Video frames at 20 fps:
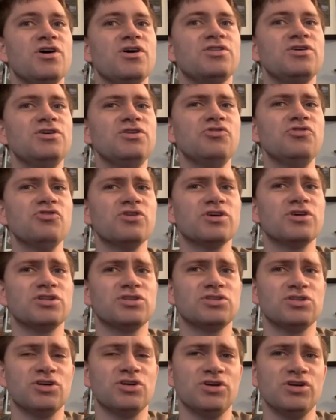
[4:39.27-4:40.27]
the New York
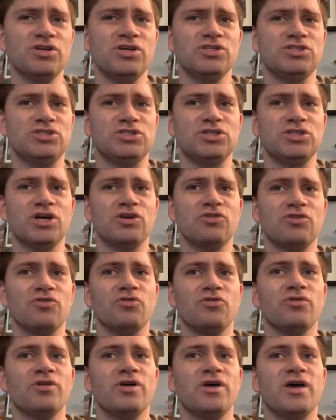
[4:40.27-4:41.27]
Attorney
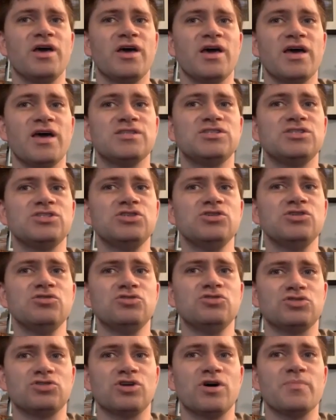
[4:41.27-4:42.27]
General had sued
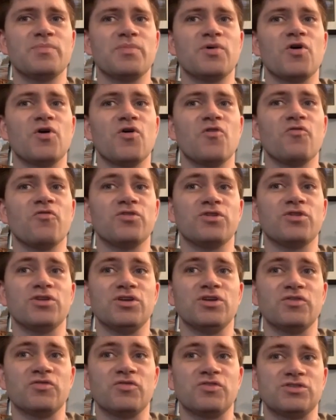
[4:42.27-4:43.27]
Trump over the
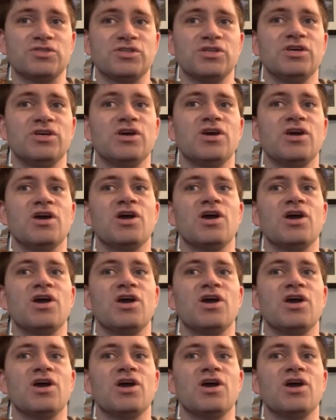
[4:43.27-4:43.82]
university,